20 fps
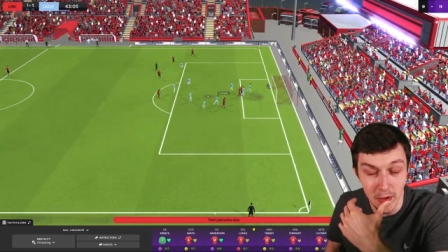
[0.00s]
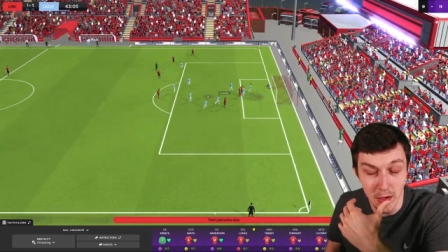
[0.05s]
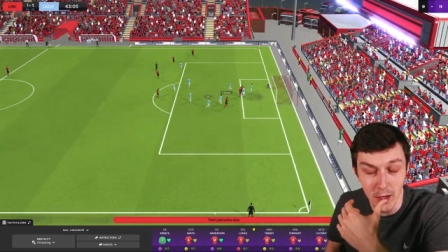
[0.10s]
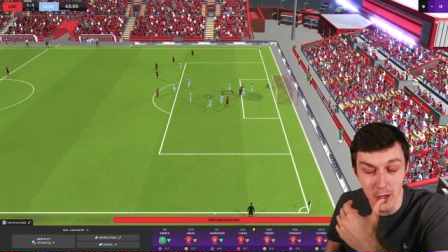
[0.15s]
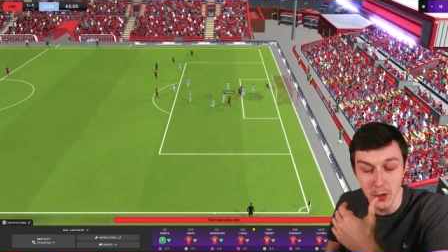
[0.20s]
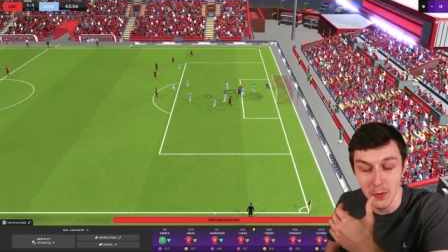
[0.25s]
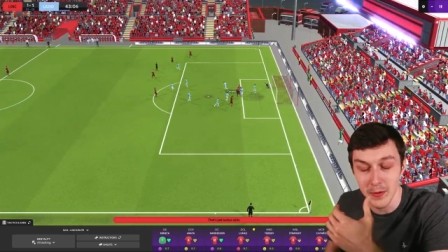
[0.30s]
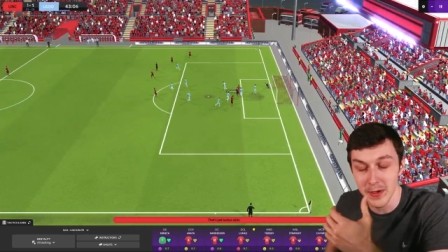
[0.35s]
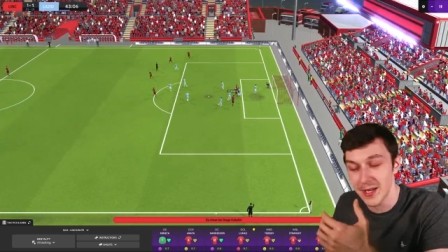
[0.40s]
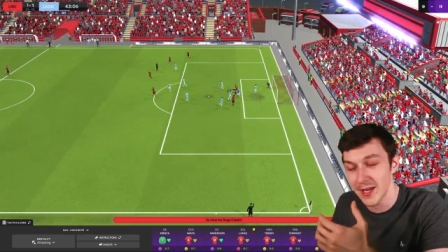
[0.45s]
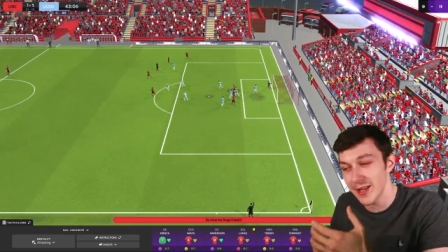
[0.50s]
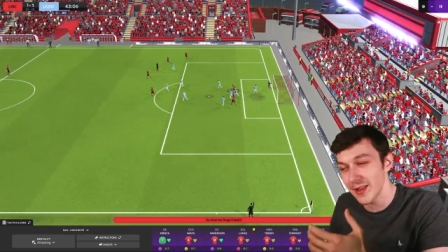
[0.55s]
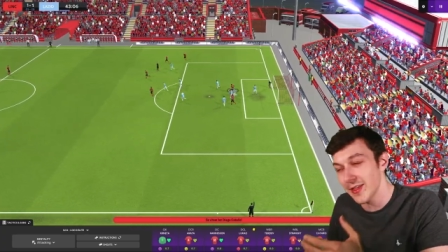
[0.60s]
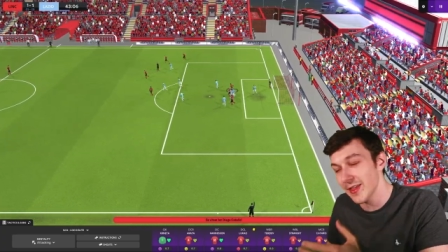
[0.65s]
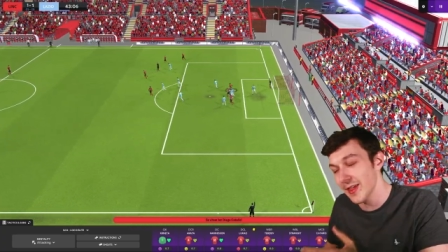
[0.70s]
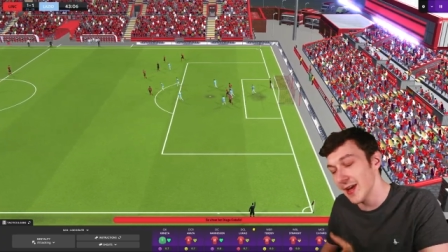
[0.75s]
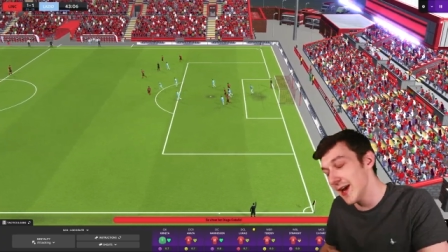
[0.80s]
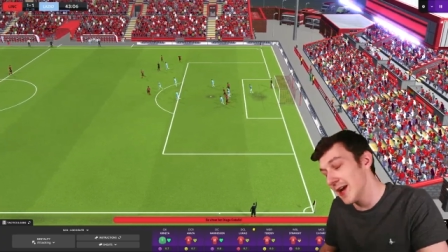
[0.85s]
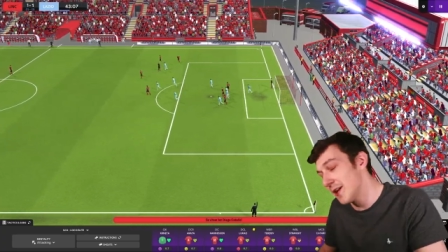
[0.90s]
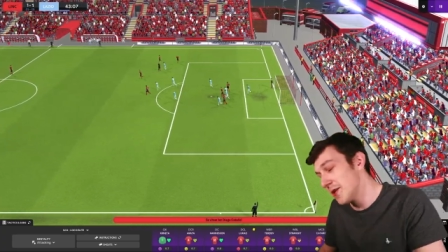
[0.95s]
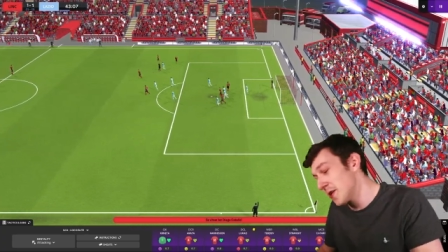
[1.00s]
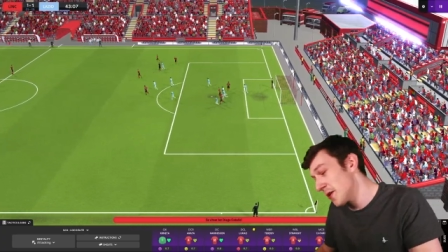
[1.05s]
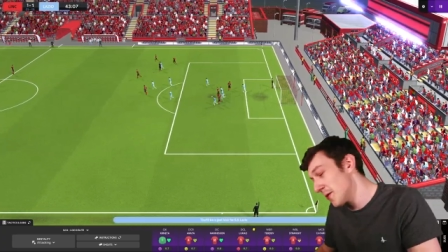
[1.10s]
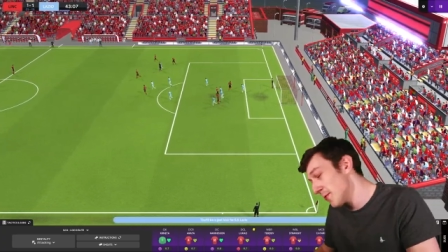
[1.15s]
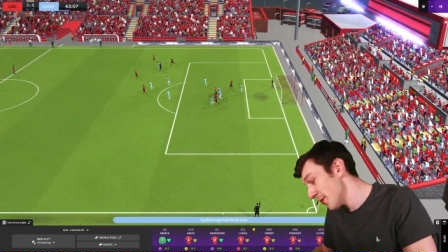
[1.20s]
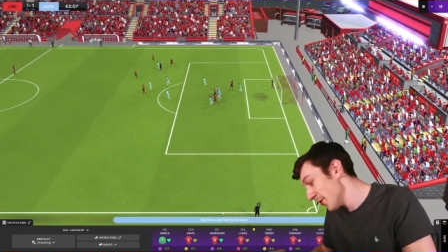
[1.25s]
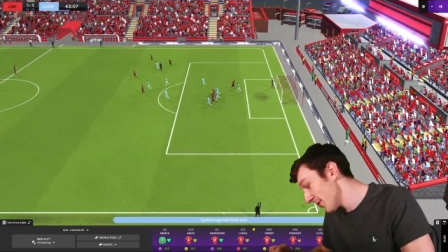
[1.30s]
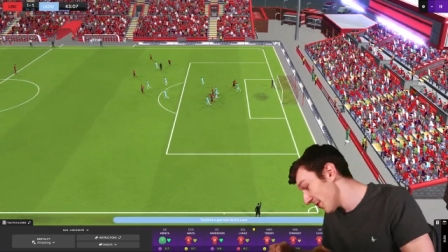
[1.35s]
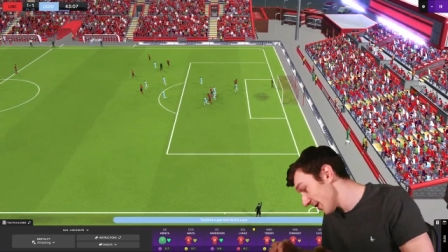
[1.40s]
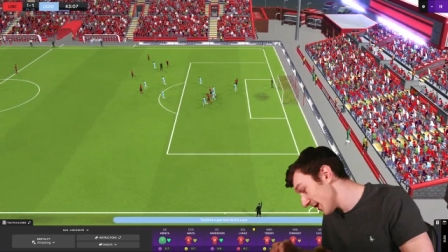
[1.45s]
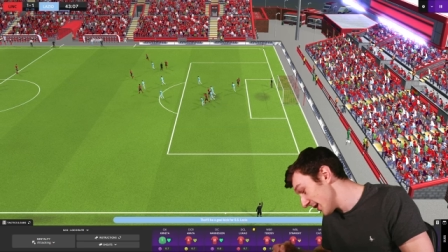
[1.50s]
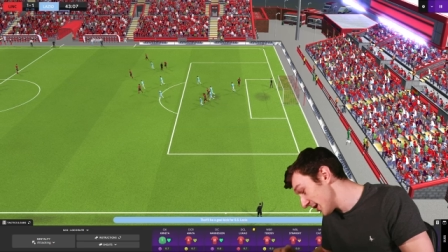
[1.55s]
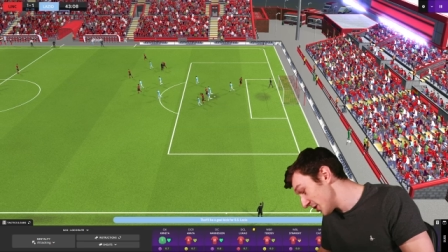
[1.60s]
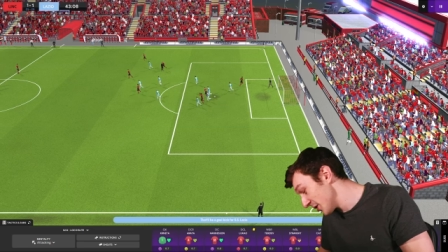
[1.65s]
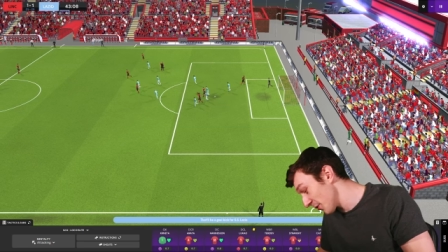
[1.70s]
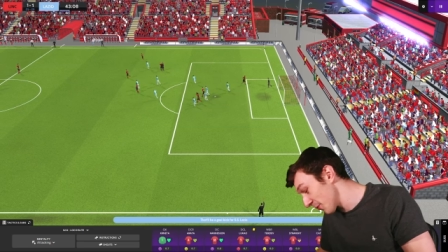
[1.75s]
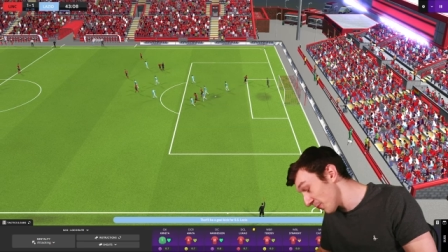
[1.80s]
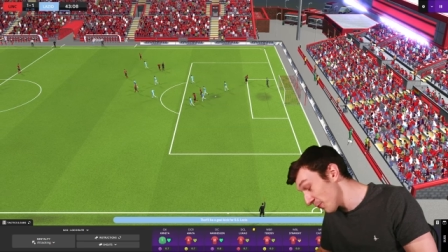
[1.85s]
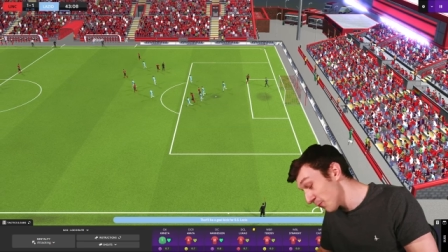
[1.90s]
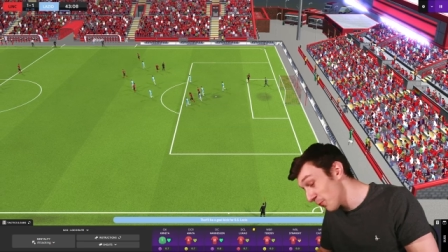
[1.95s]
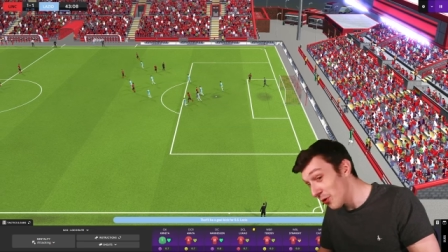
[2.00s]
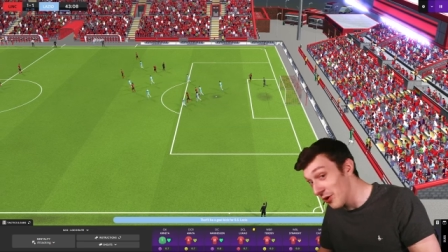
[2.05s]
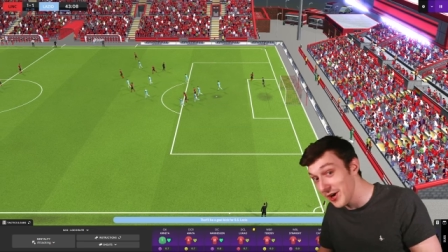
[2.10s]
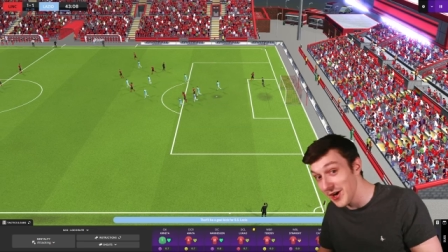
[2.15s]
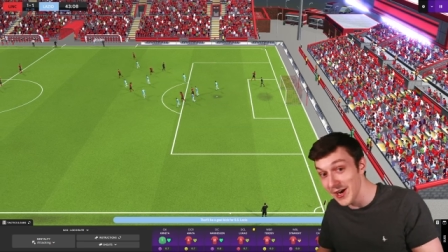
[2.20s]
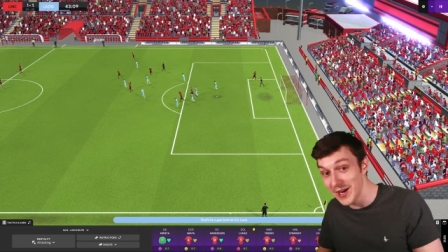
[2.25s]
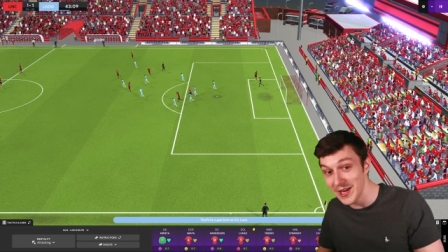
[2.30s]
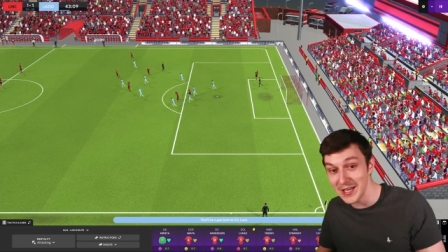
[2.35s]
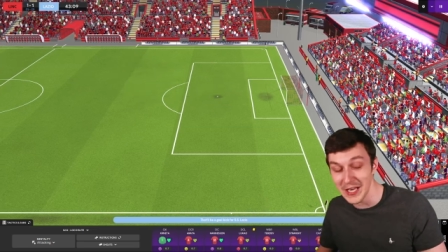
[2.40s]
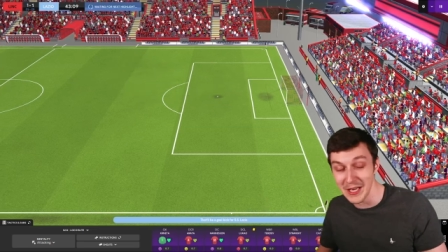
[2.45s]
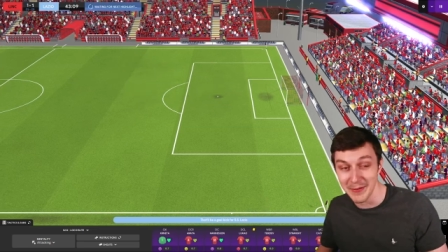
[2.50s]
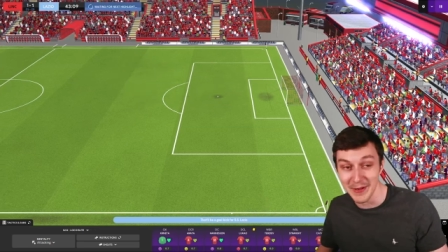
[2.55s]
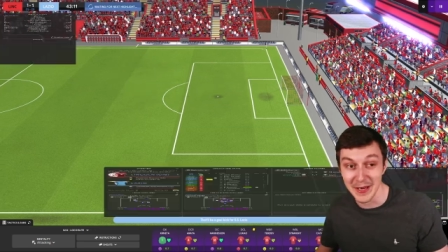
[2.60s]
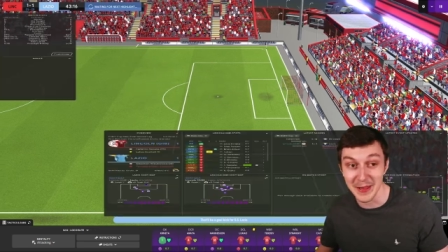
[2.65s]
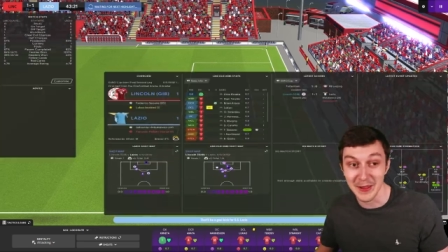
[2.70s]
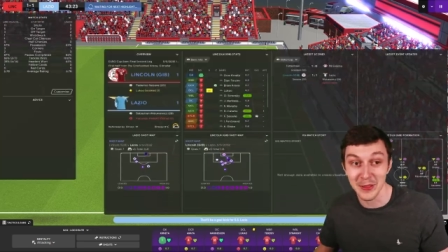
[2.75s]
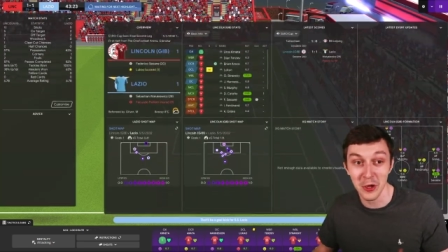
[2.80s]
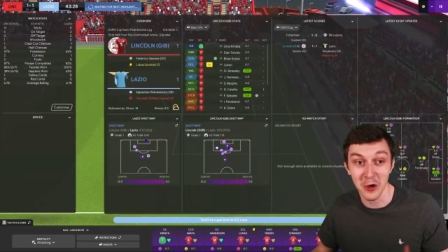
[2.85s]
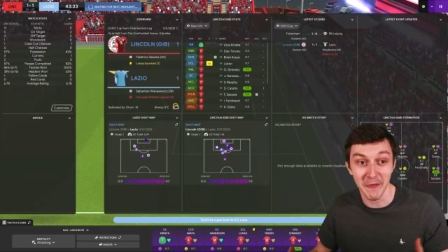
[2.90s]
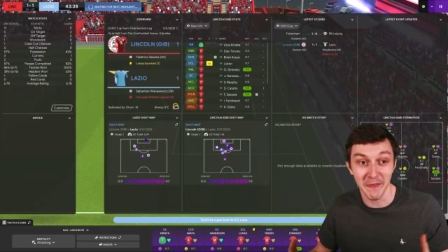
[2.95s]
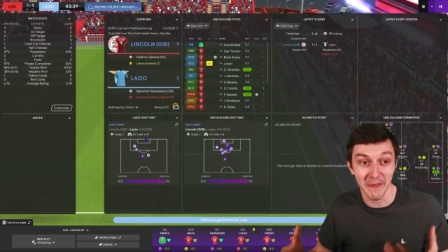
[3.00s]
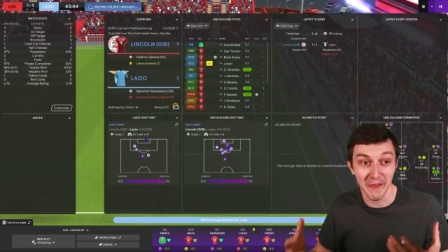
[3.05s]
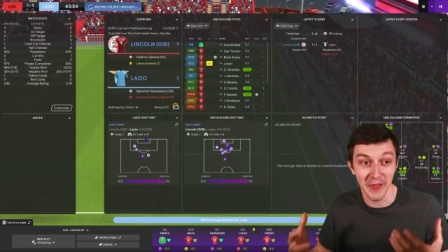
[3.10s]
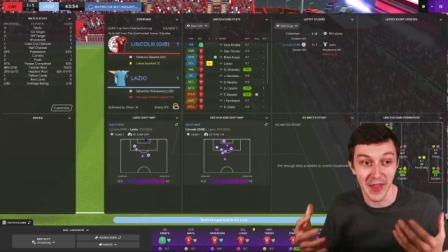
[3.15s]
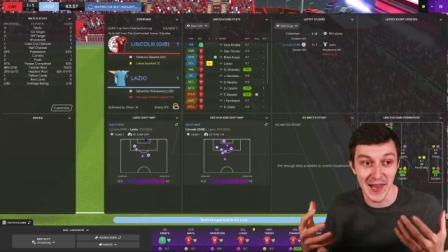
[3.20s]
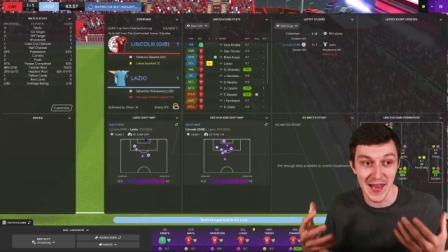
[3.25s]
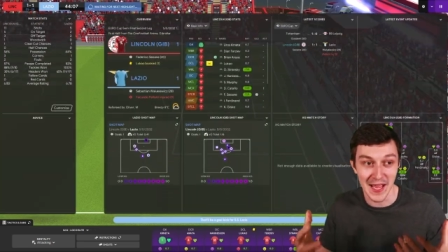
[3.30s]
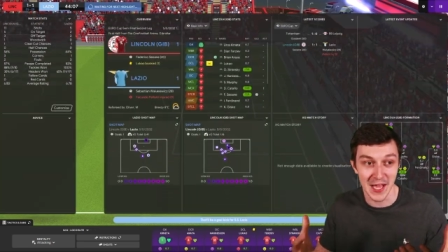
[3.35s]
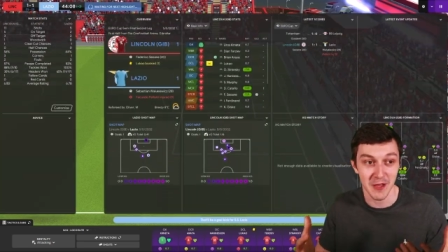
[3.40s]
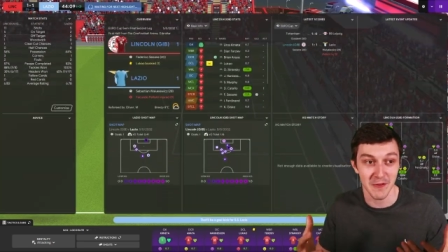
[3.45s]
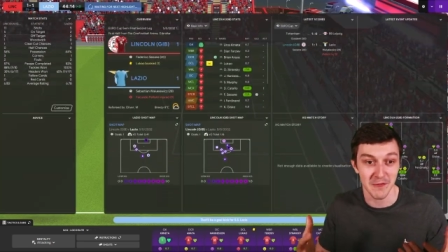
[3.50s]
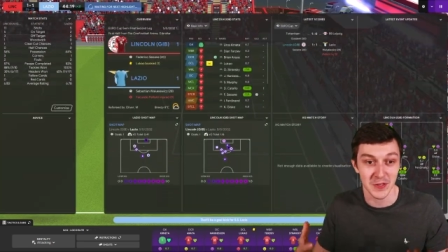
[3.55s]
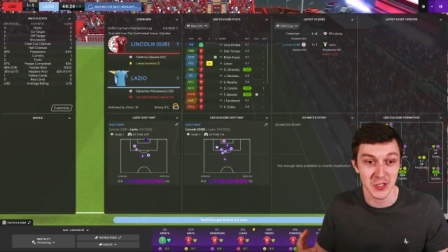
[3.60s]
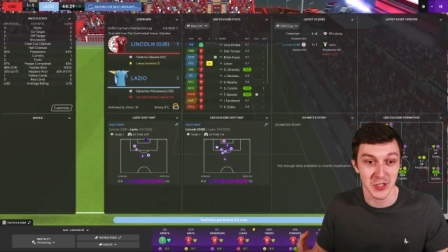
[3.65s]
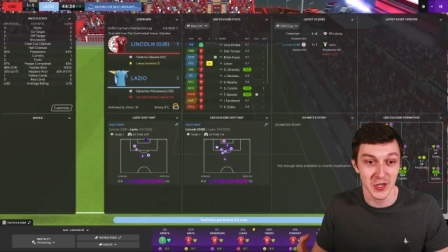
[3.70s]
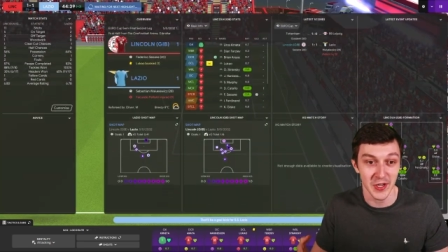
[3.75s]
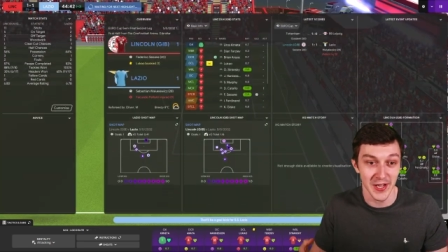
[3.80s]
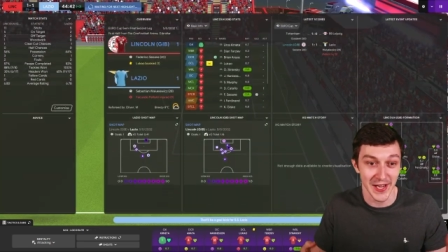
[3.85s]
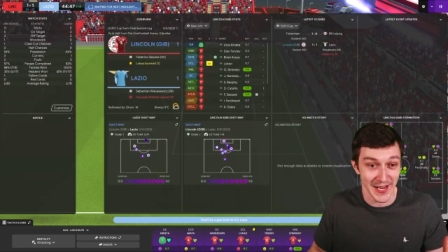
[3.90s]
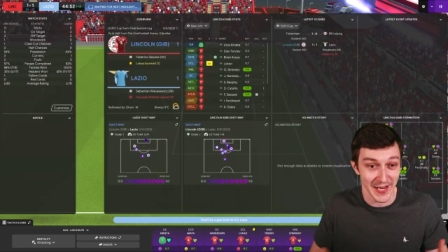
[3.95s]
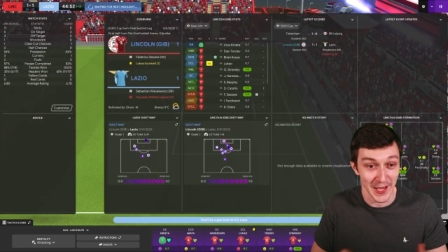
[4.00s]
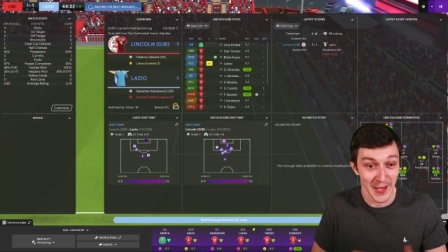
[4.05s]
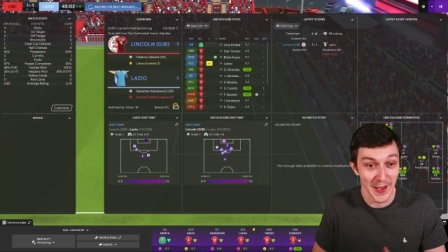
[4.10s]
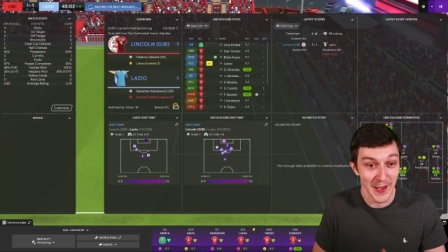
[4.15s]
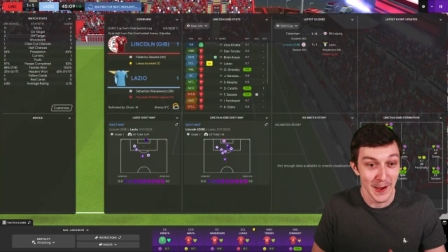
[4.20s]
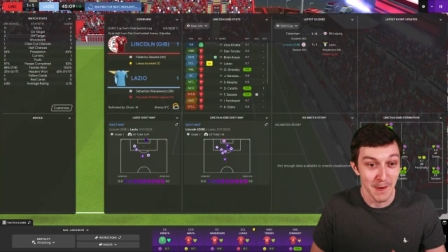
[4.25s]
Oh, and Catanio puts it just wide. I mean, it's not for the lack of trying.